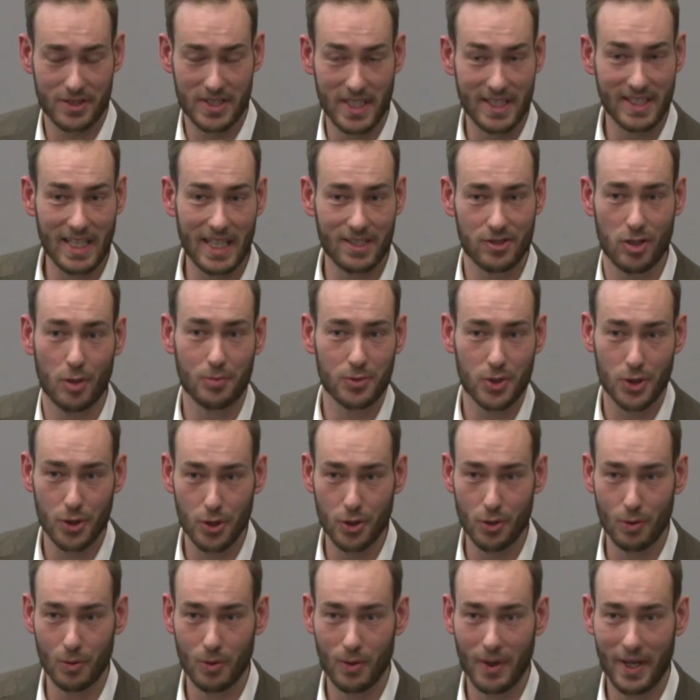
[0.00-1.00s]
say that's up to
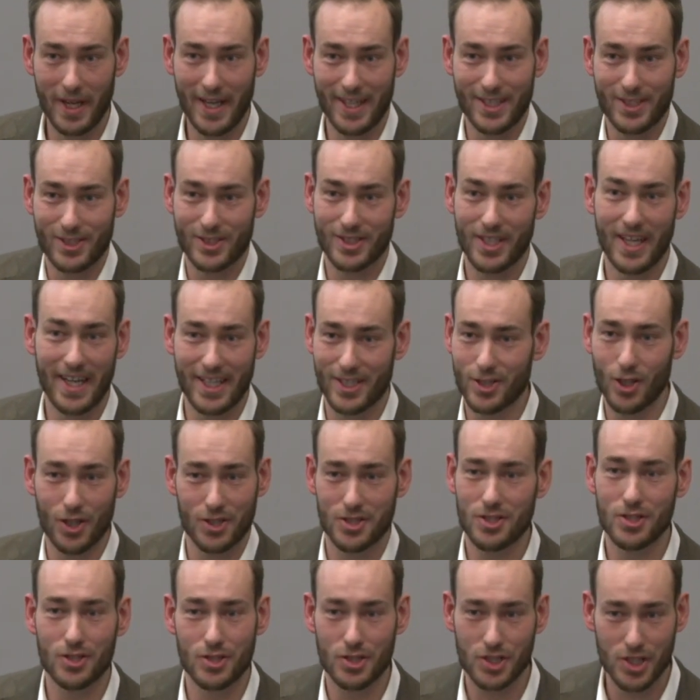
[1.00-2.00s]
you. It
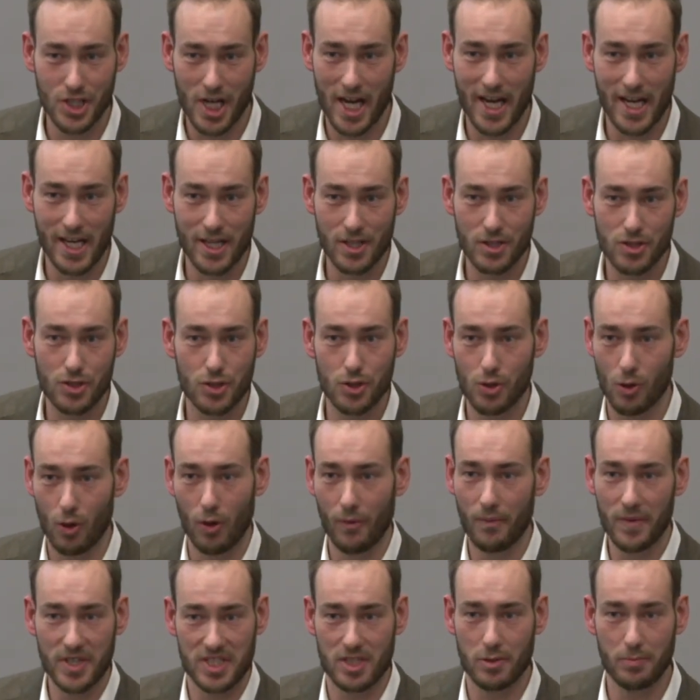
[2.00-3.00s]
doesn't change your
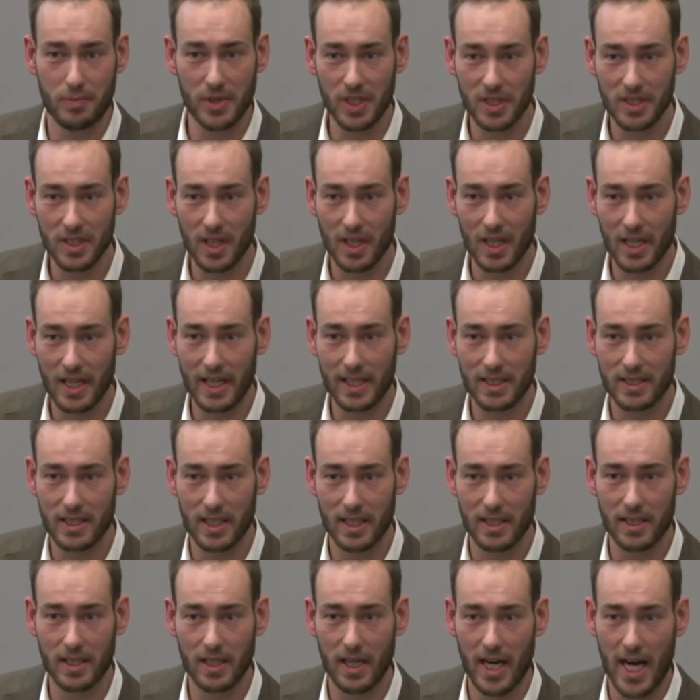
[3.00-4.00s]
visibility on
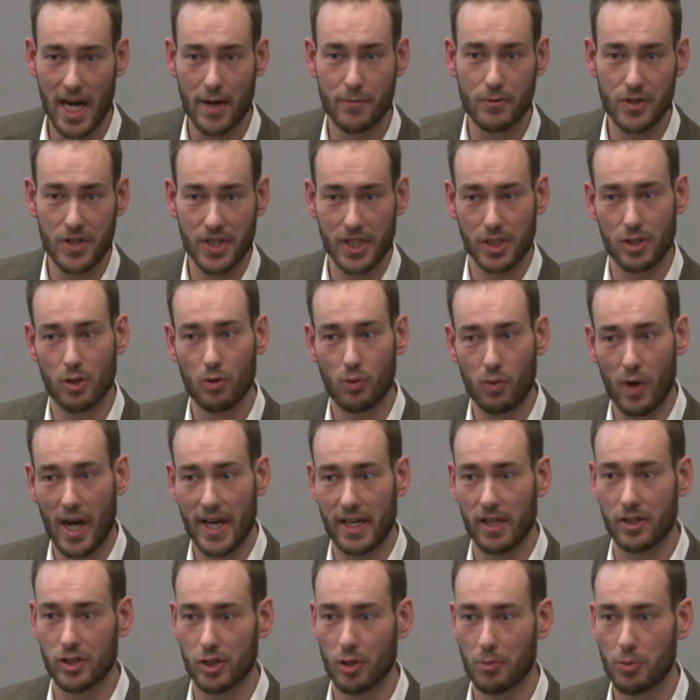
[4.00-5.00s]
LinkedIn. Everything you write
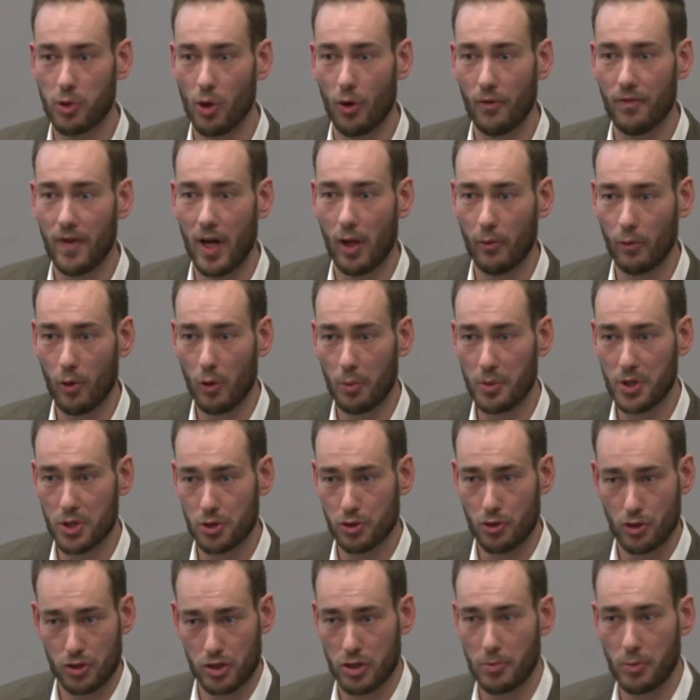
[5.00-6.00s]
on your profile will be
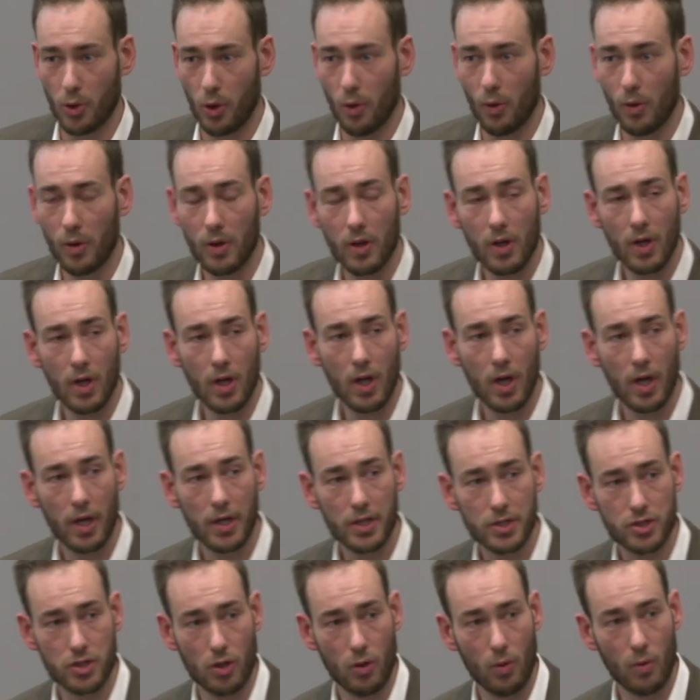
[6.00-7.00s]
searchable.
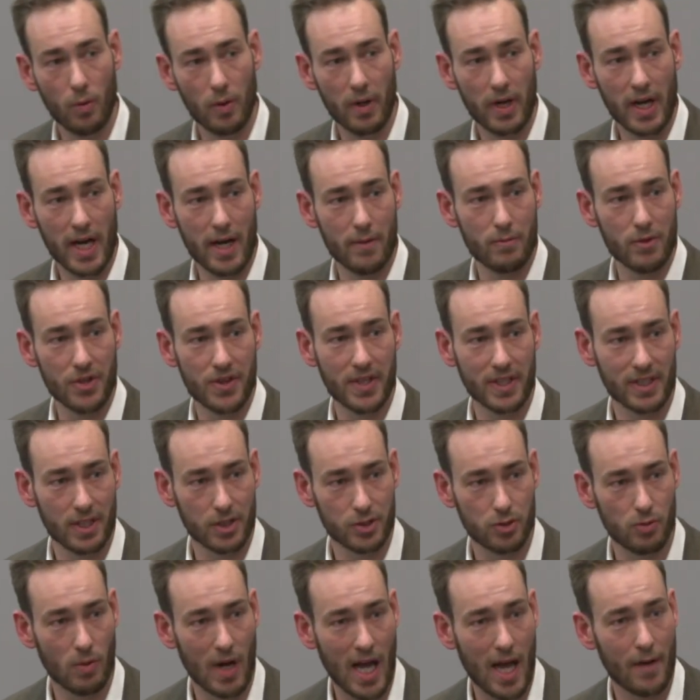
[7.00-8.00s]
So everything that
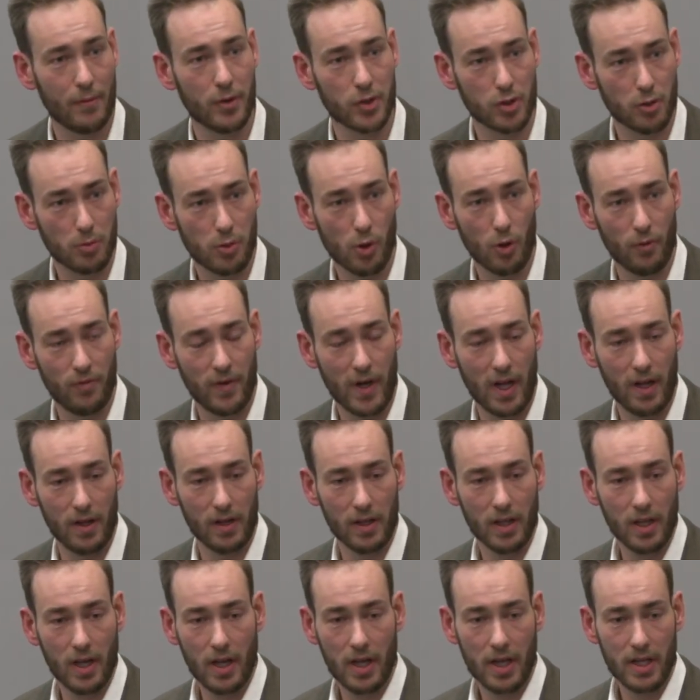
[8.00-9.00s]
you have on your
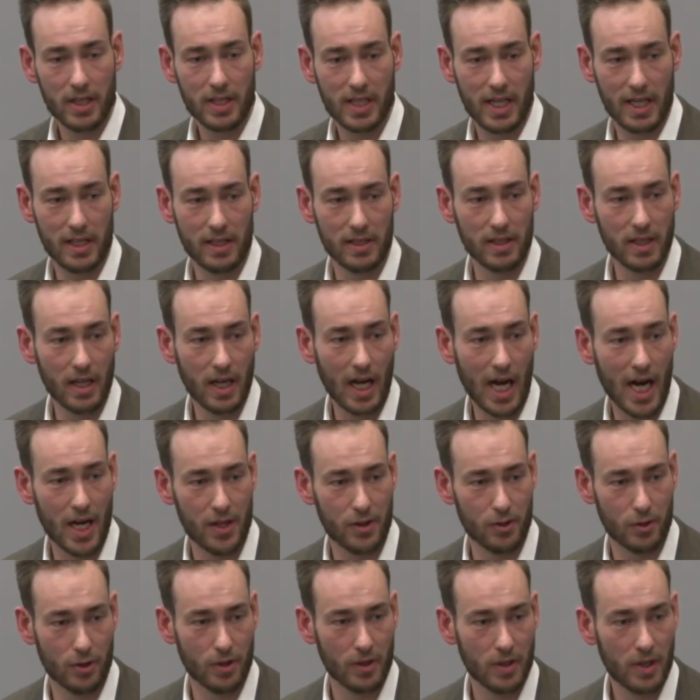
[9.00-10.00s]
profile can
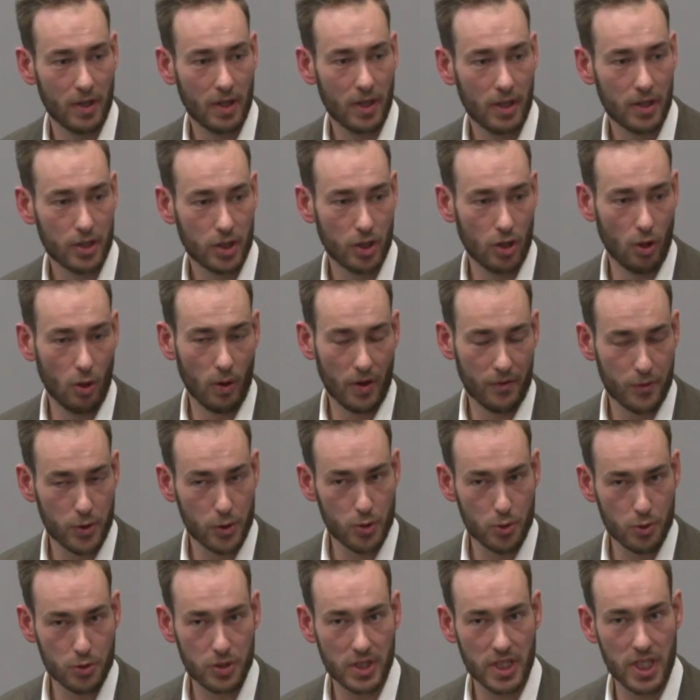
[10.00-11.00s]
either, if you
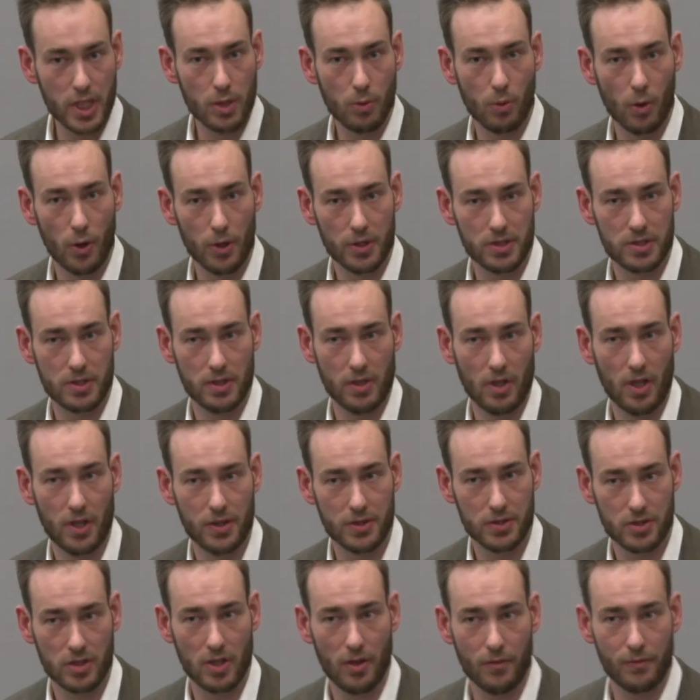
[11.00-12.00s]
use keywords and other
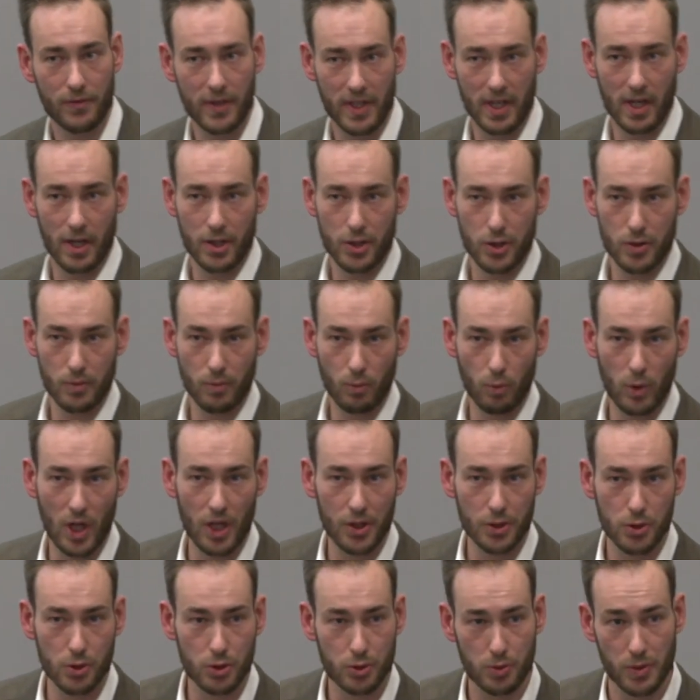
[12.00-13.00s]
stuff that are well
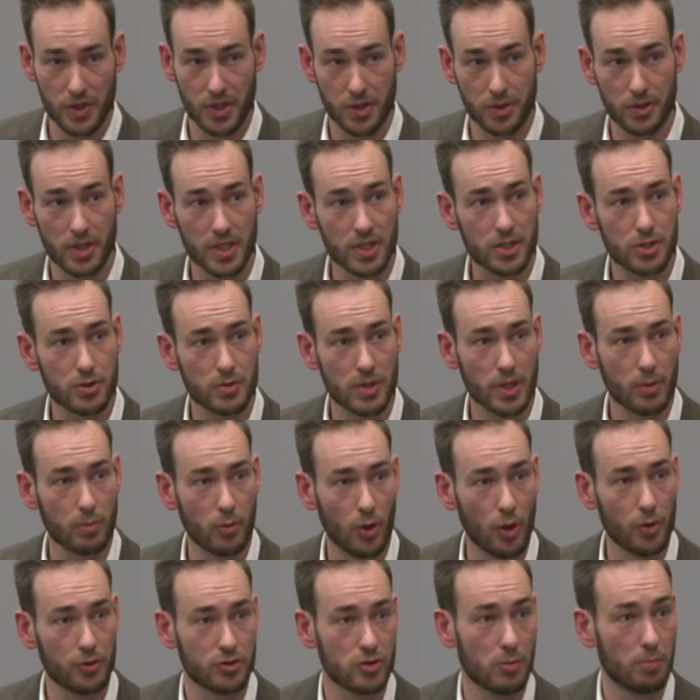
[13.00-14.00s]
used within your industry,
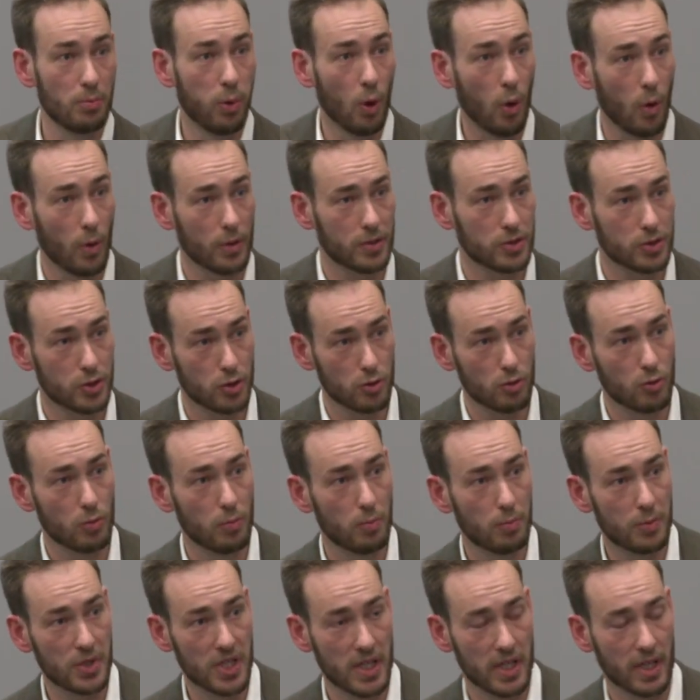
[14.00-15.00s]
will support you
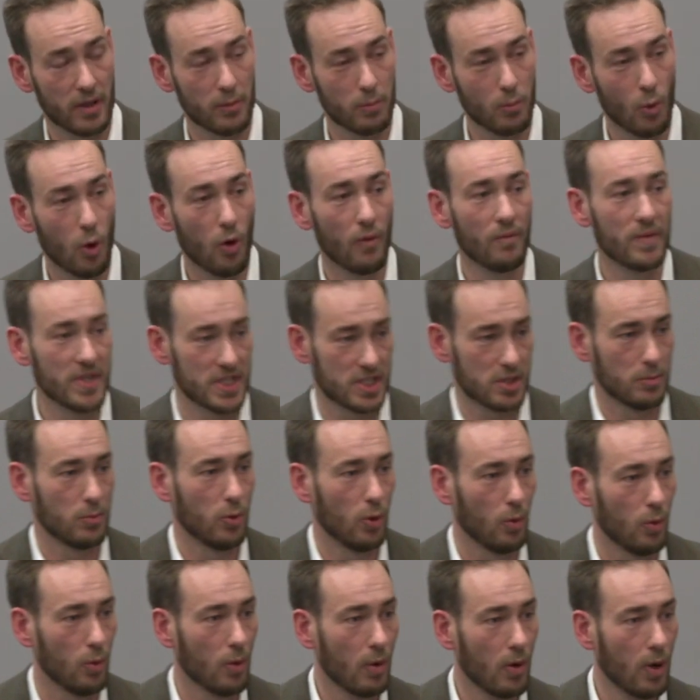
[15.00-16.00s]
being more
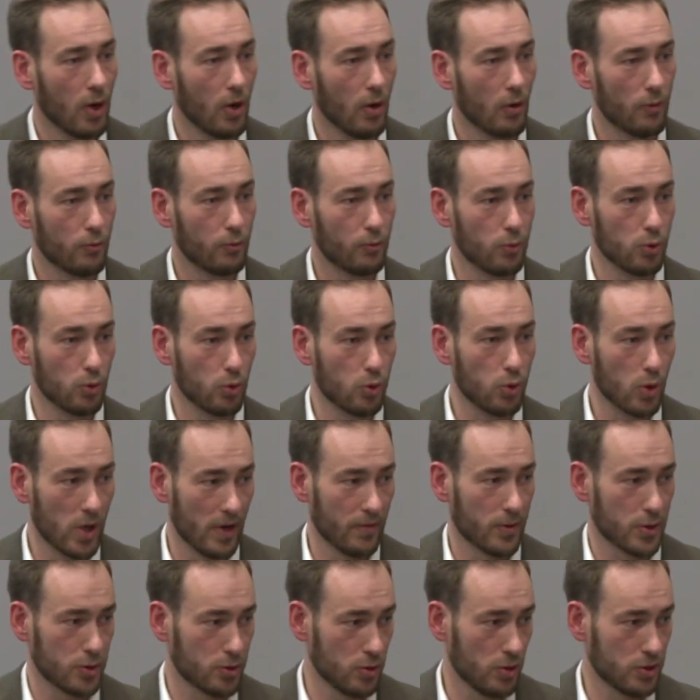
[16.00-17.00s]
visible for
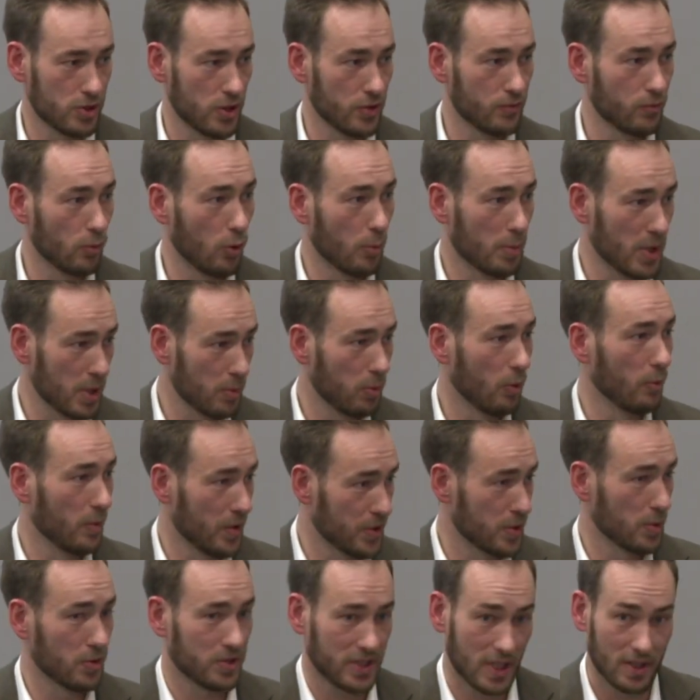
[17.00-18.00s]
whoever searches for people
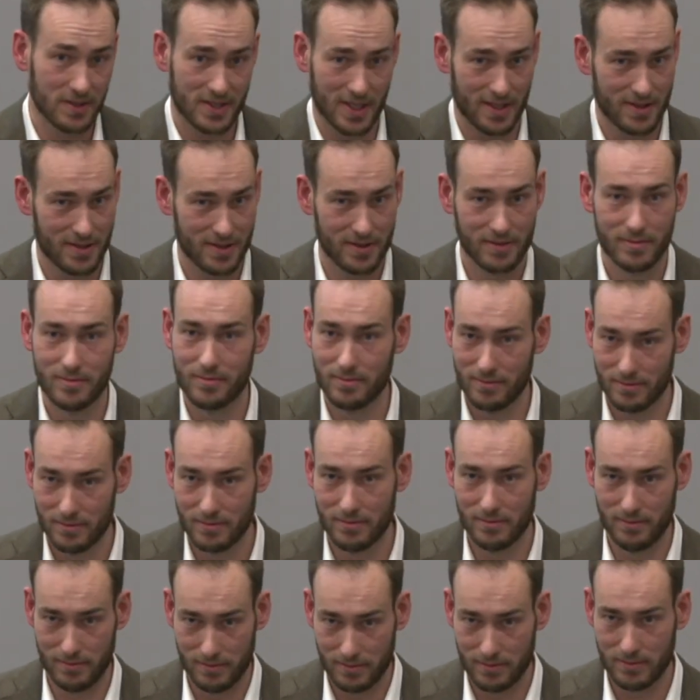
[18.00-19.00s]
with your skill sets.
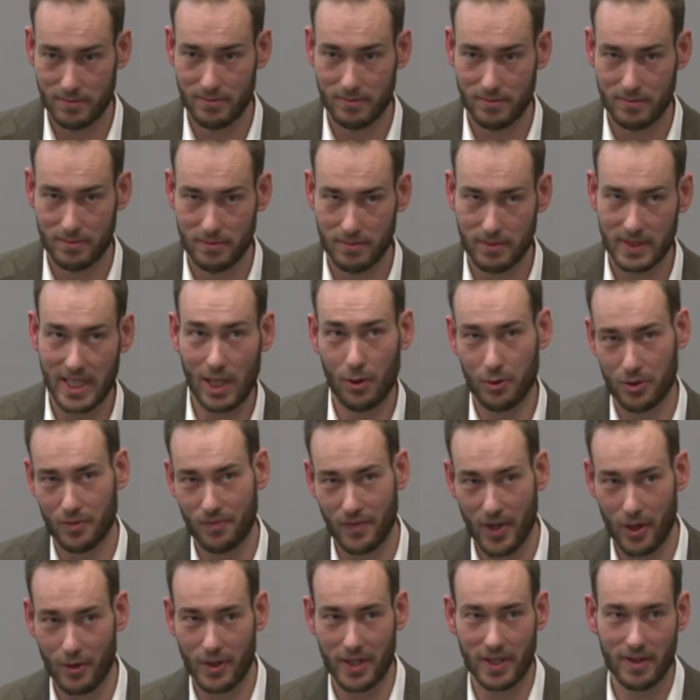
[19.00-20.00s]
That was a
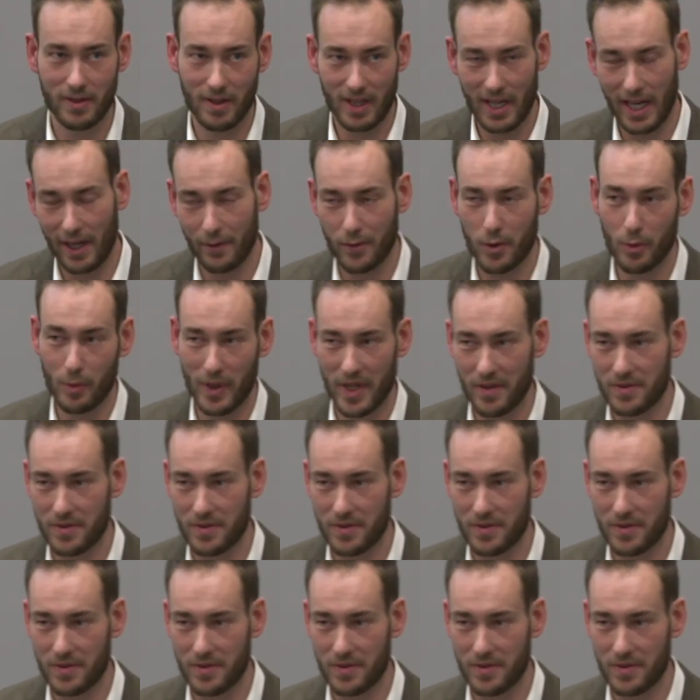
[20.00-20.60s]
very lengthy way